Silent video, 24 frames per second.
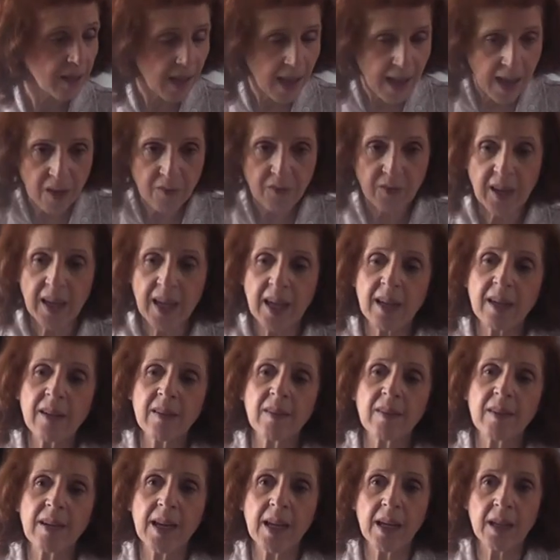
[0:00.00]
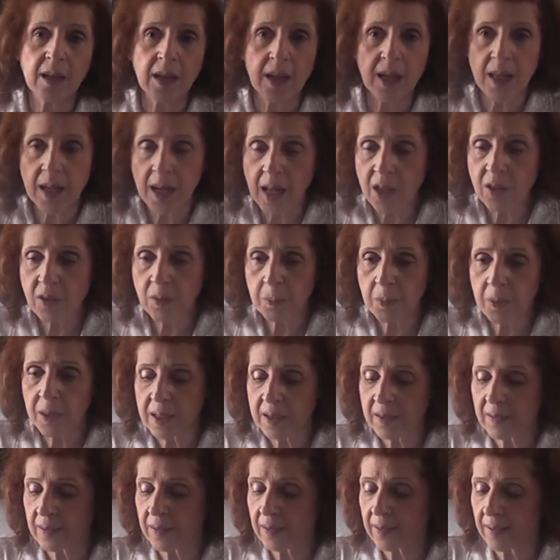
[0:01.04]
Afghanistan, and other
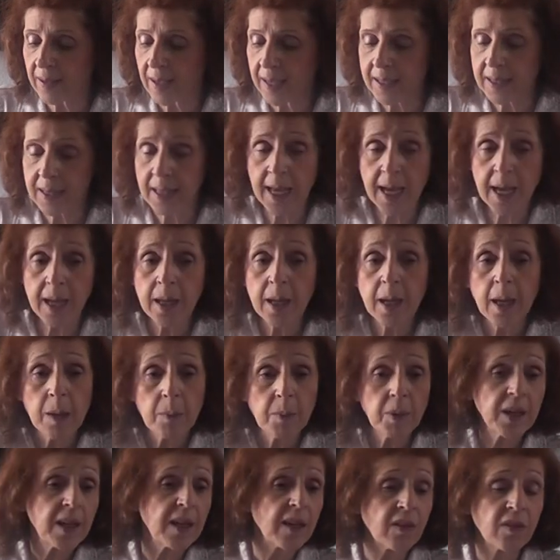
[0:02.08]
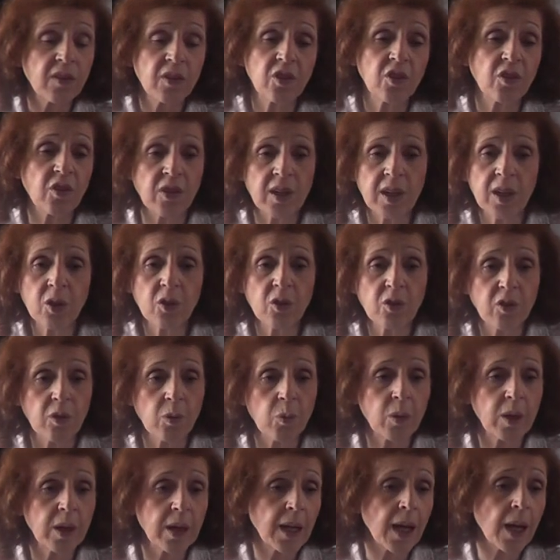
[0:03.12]
places like that because their sneakers are
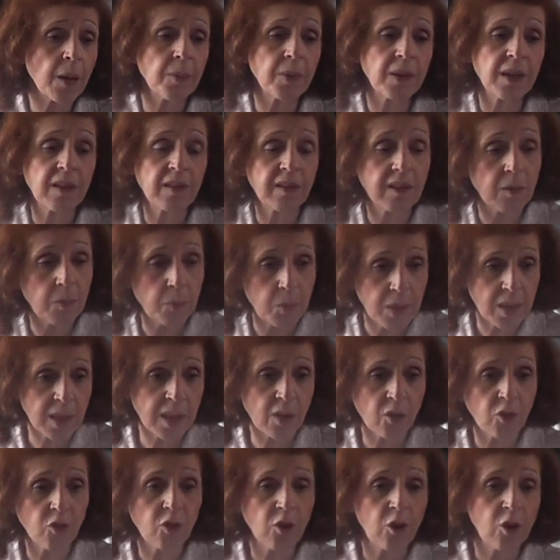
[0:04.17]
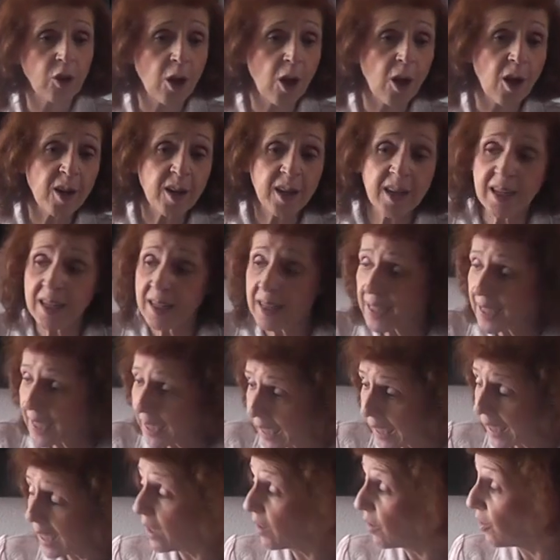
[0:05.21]
wearing out because they've been there so long and in the
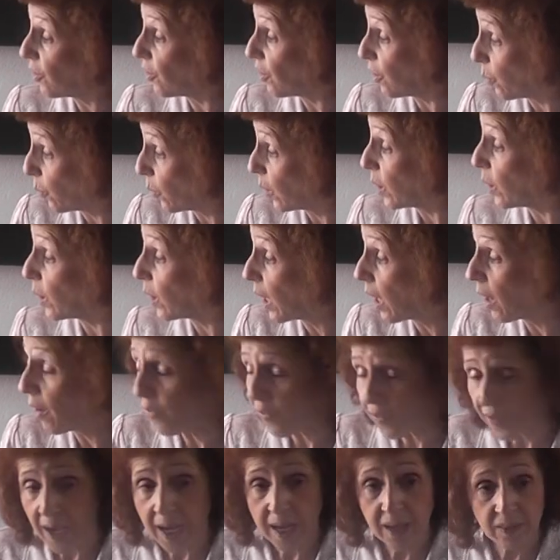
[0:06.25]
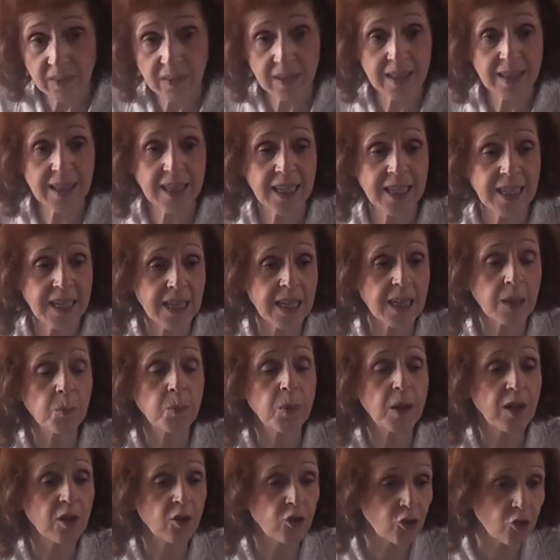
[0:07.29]
heat they're wearing out fast and they need
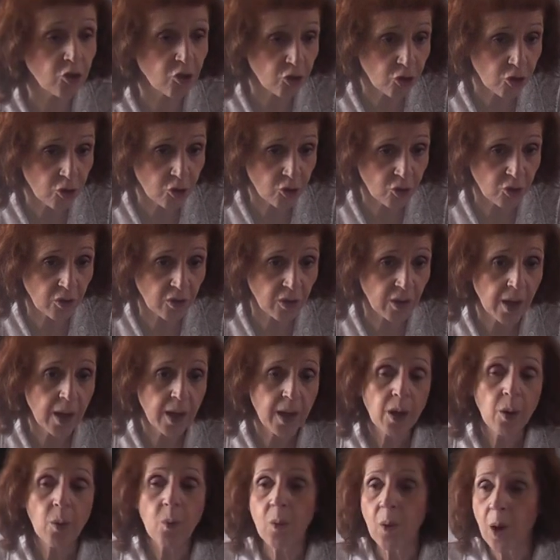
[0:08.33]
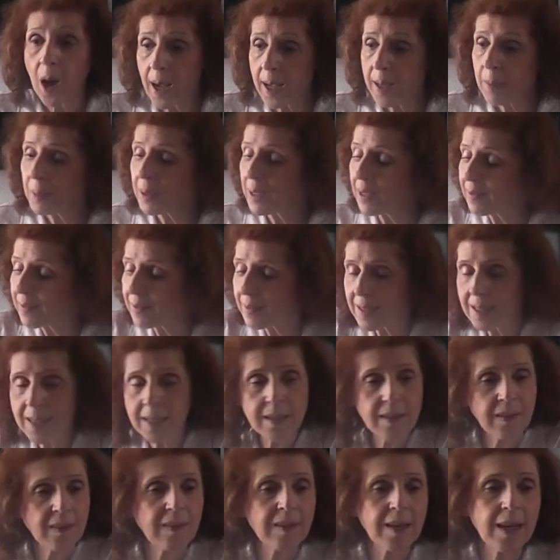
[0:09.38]
better shoes. Why? Because they
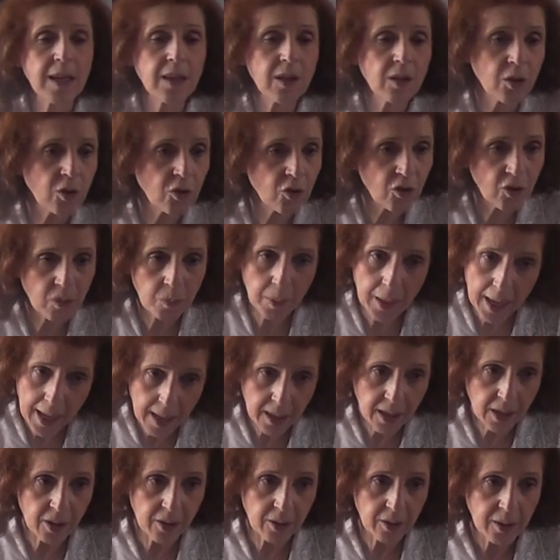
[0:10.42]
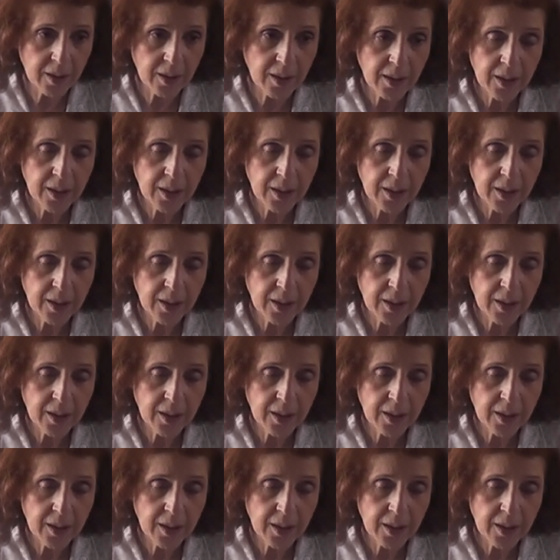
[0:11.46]
need to stay there and do battle.